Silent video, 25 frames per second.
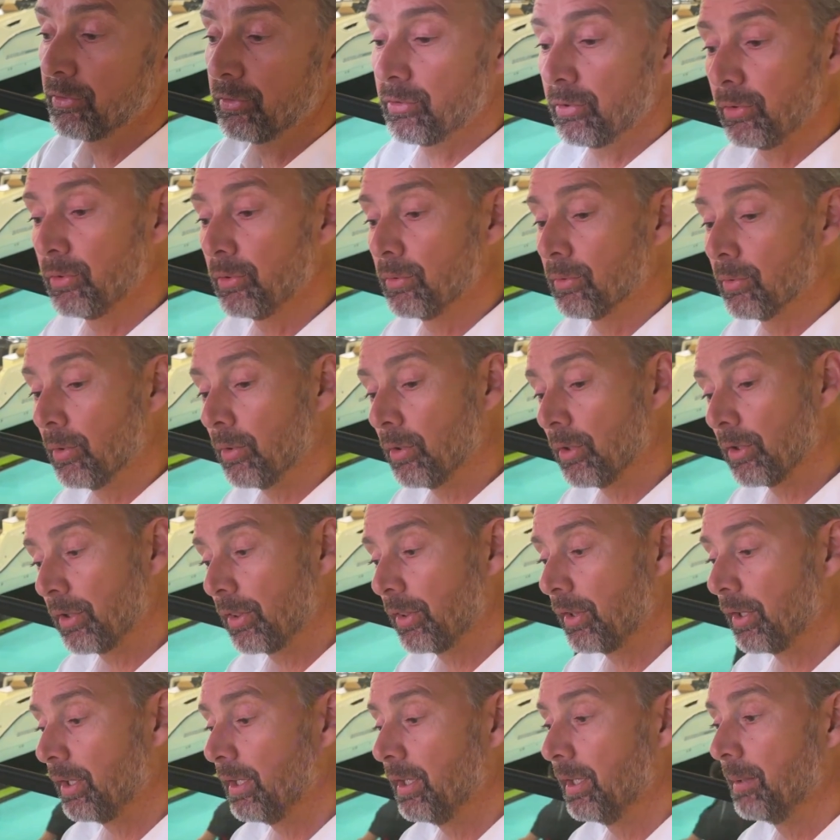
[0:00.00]
2 or
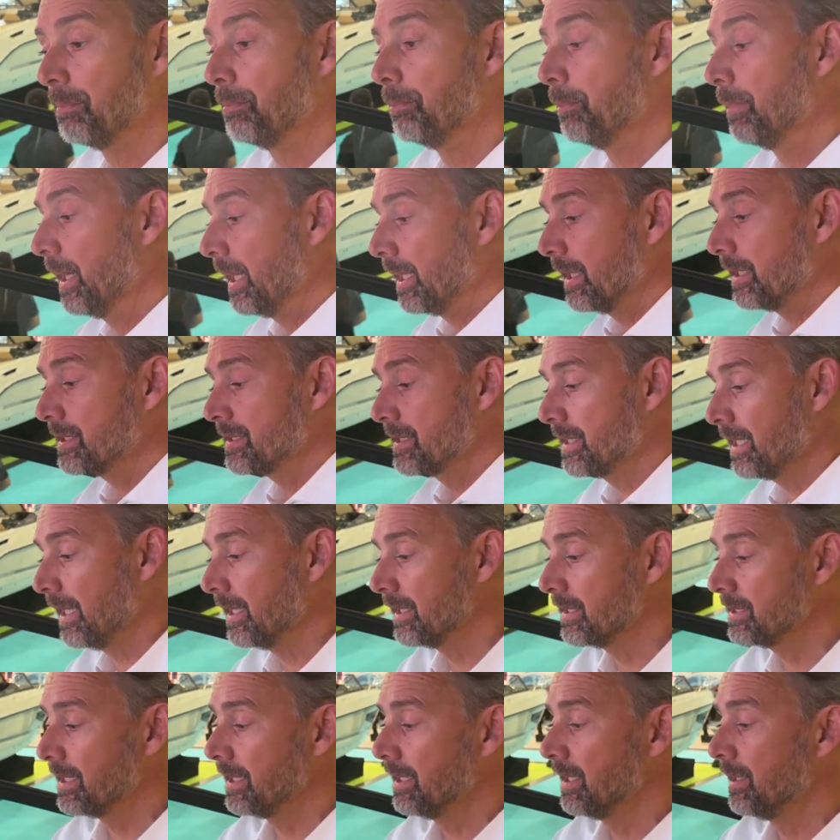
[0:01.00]
3 ballast
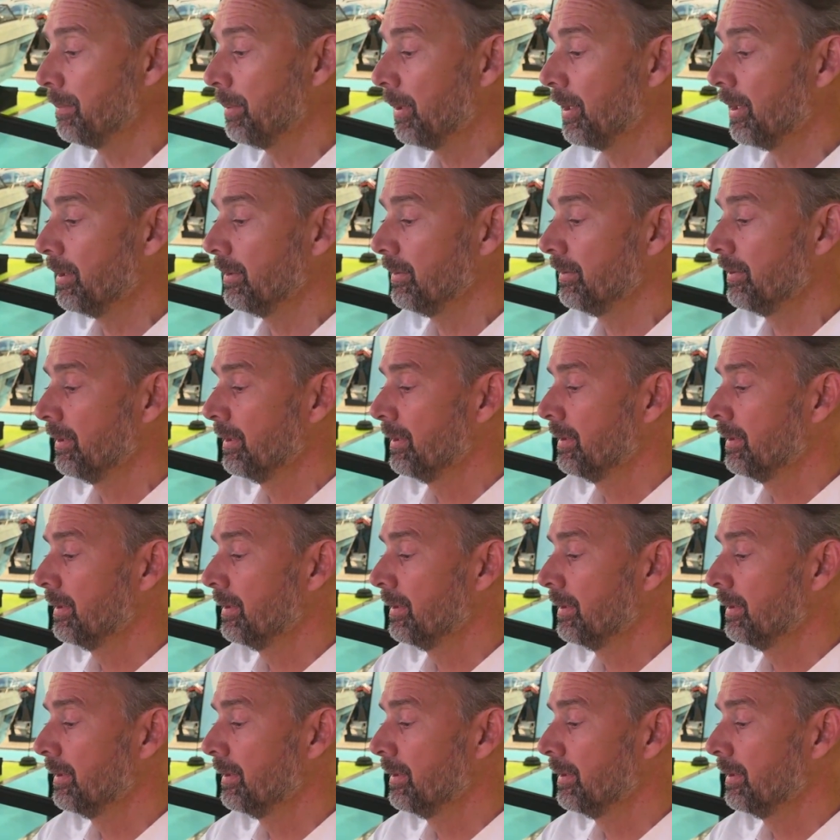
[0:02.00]
tanks in the boat.